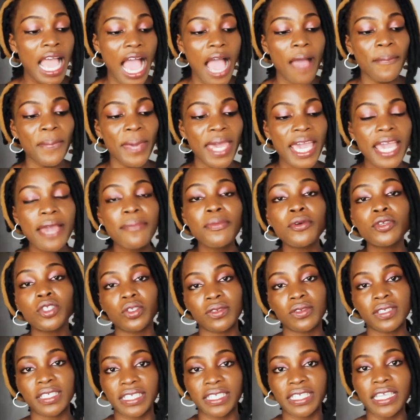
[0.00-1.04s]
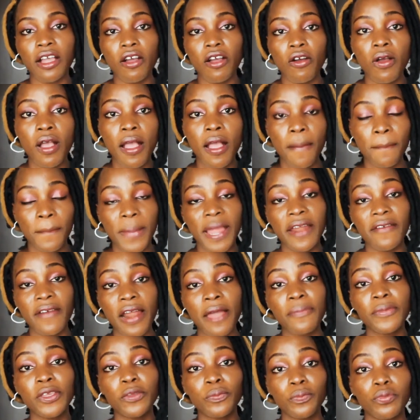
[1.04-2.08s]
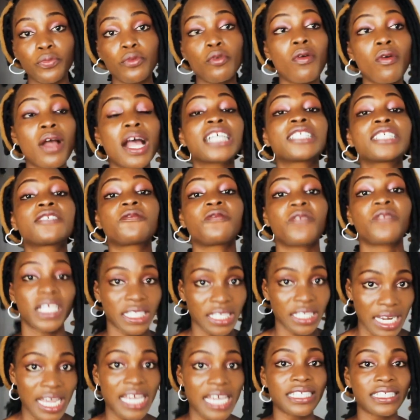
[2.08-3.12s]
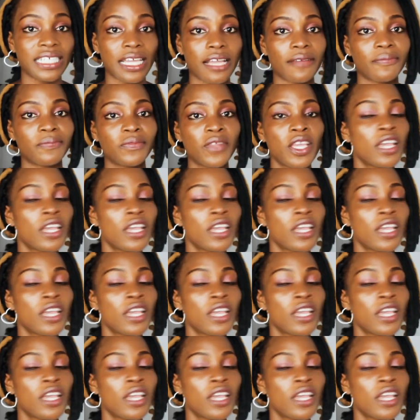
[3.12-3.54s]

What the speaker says: I'm able to sell my rabbit poo as fertilizer,